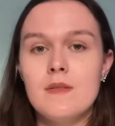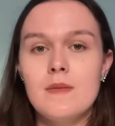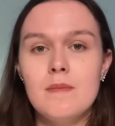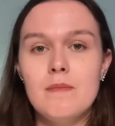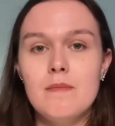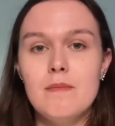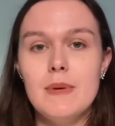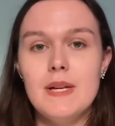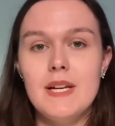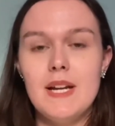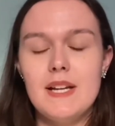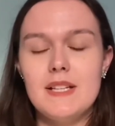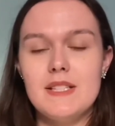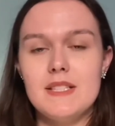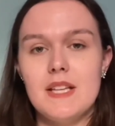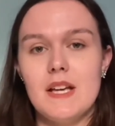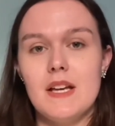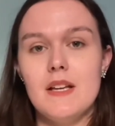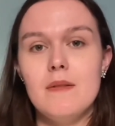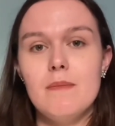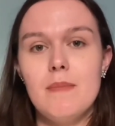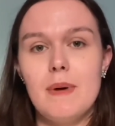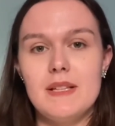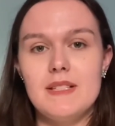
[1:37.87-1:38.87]
Midnight
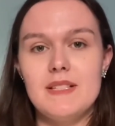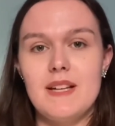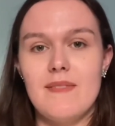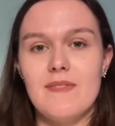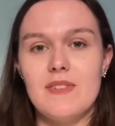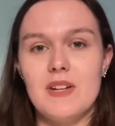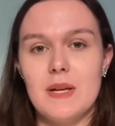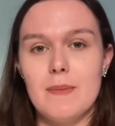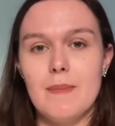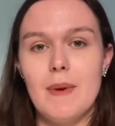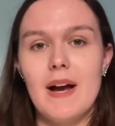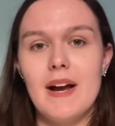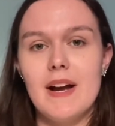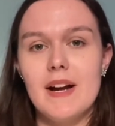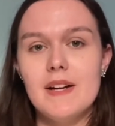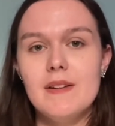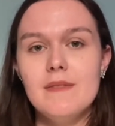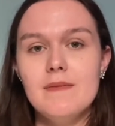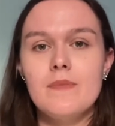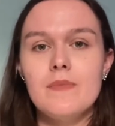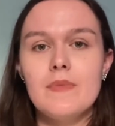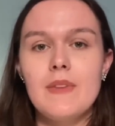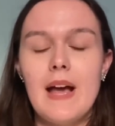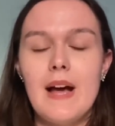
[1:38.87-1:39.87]
Sun by Stephanie Meyer.
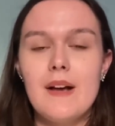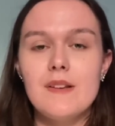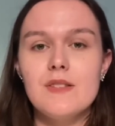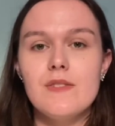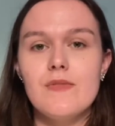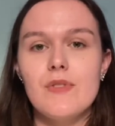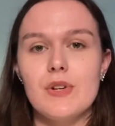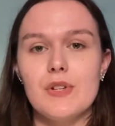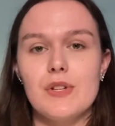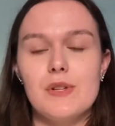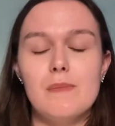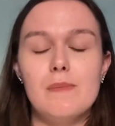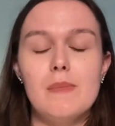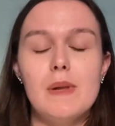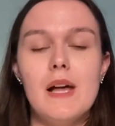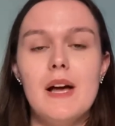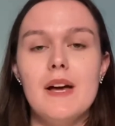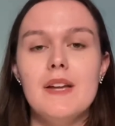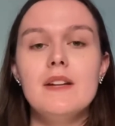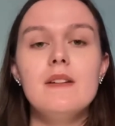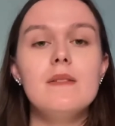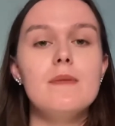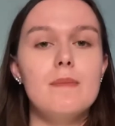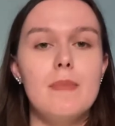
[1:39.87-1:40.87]
House of Earth and
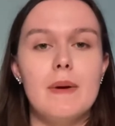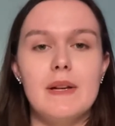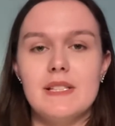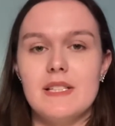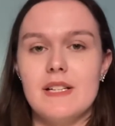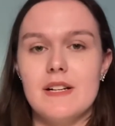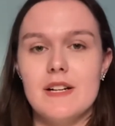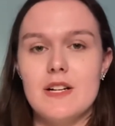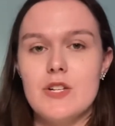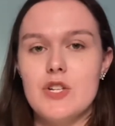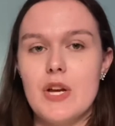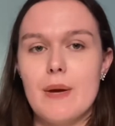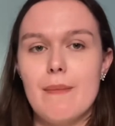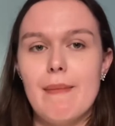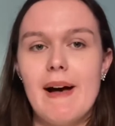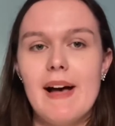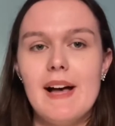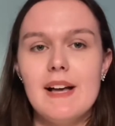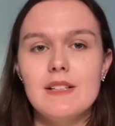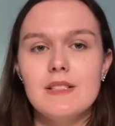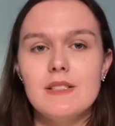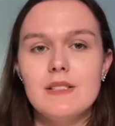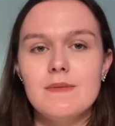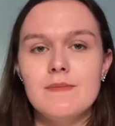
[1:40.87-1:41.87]
Blood by Sarah J. Maas.